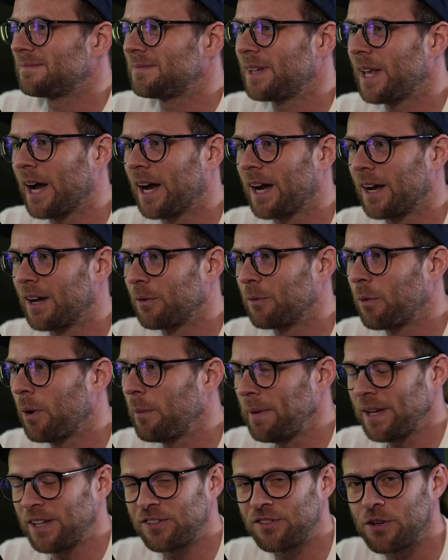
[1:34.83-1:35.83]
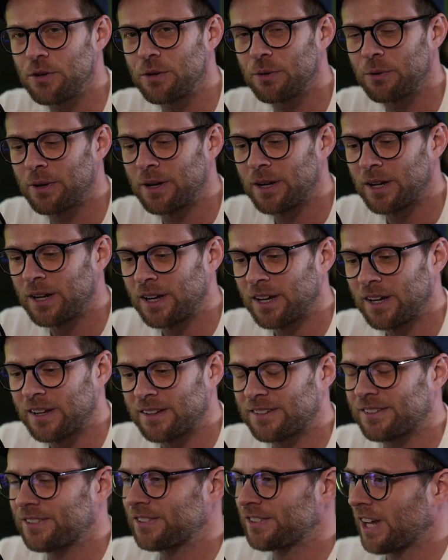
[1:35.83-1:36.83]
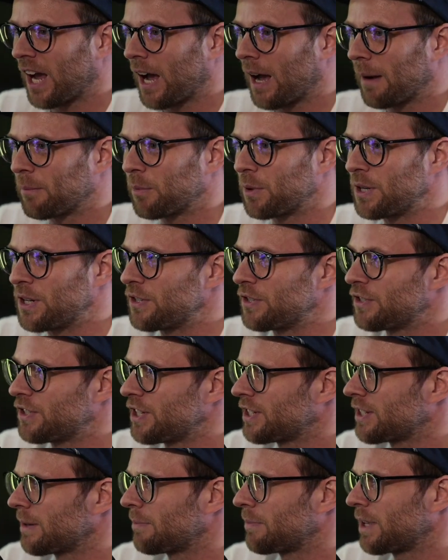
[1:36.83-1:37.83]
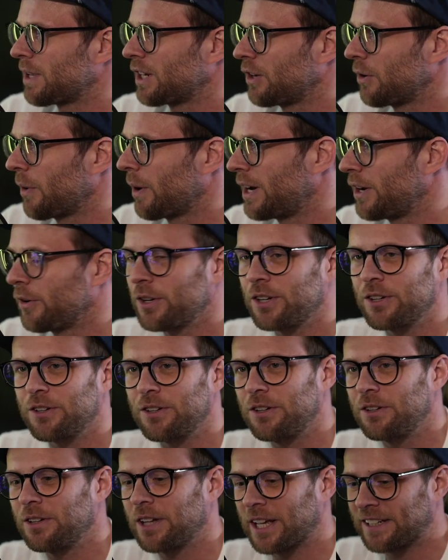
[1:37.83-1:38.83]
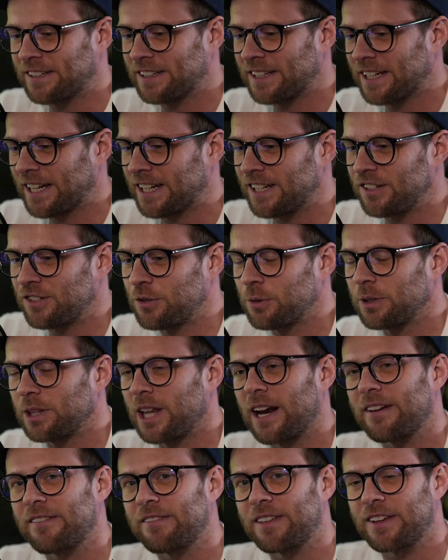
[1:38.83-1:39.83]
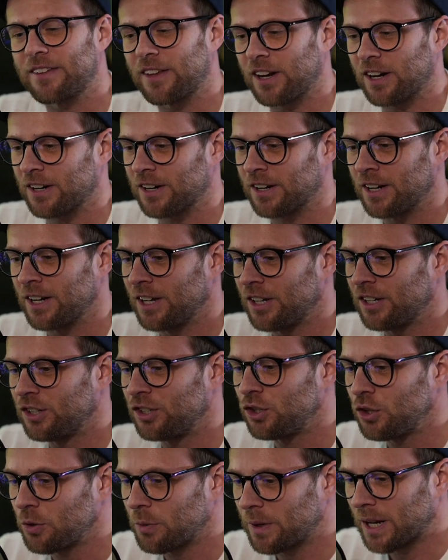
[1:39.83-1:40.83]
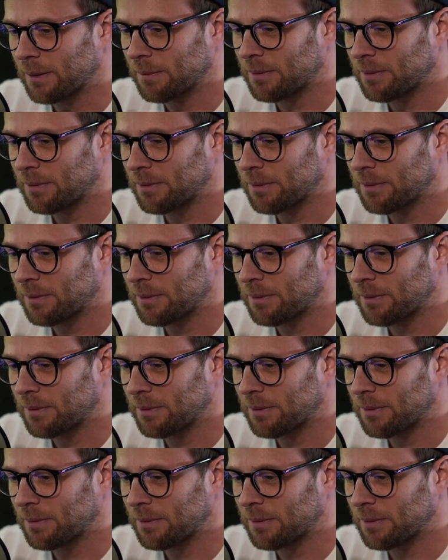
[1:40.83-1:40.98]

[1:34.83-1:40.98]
Yeah. What makes you stop when you see something new? I know you, you like to get into a lot of things that are new and